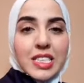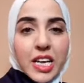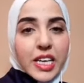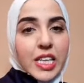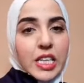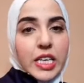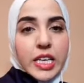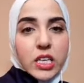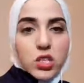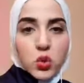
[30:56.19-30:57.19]

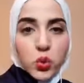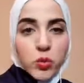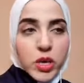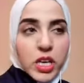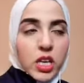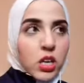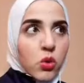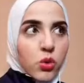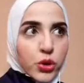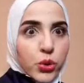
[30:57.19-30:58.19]
cycling swimming
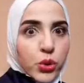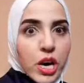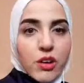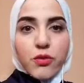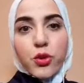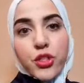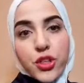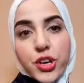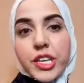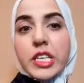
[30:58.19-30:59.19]
or yoga for
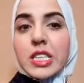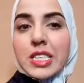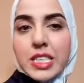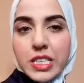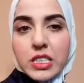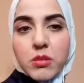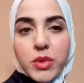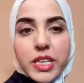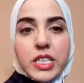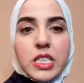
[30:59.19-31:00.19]
30 to 60
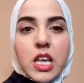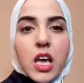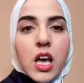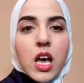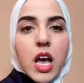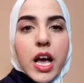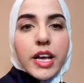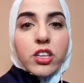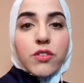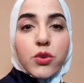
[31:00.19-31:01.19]
minutes
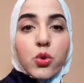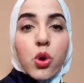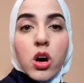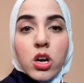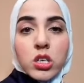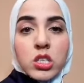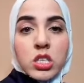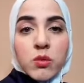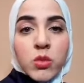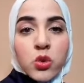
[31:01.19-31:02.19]
and if you are
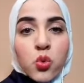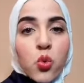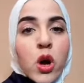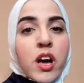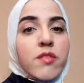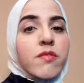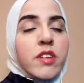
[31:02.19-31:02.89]
someone who have